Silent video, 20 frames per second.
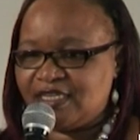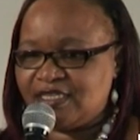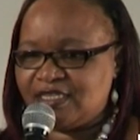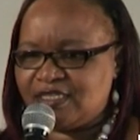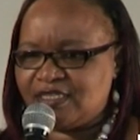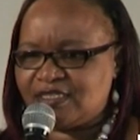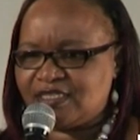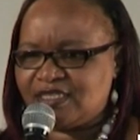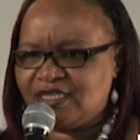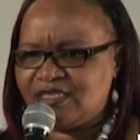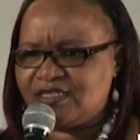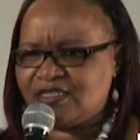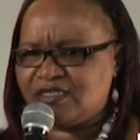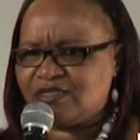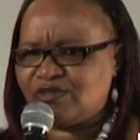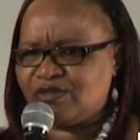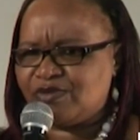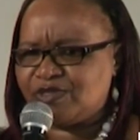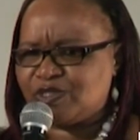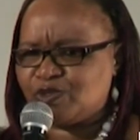And the
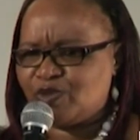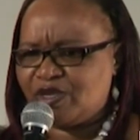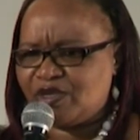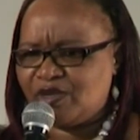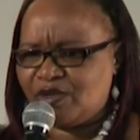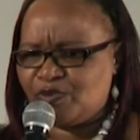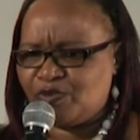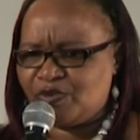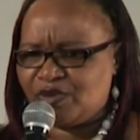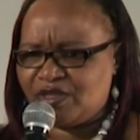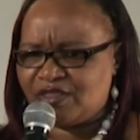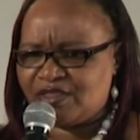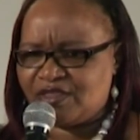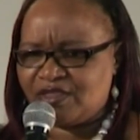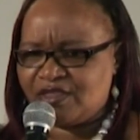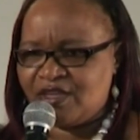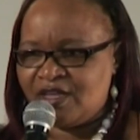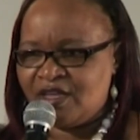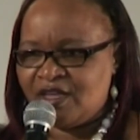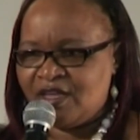surgeon I was working
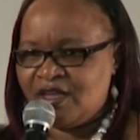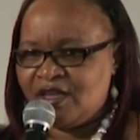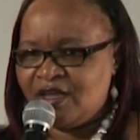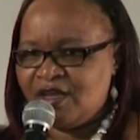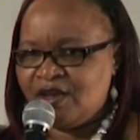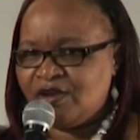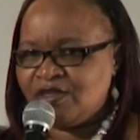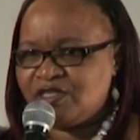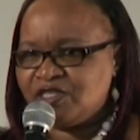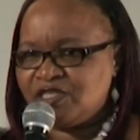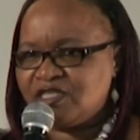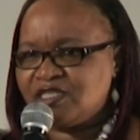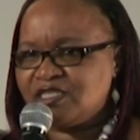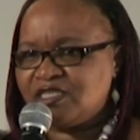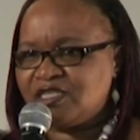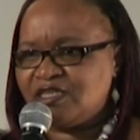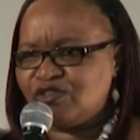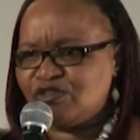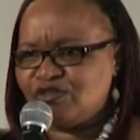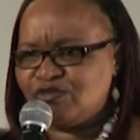with just
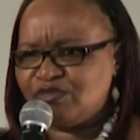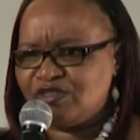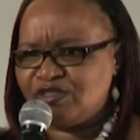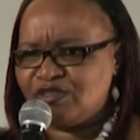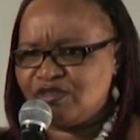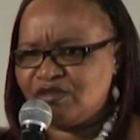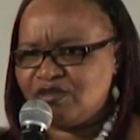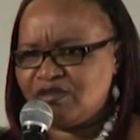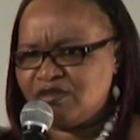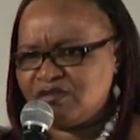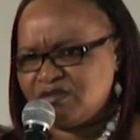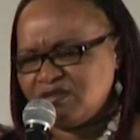said to me,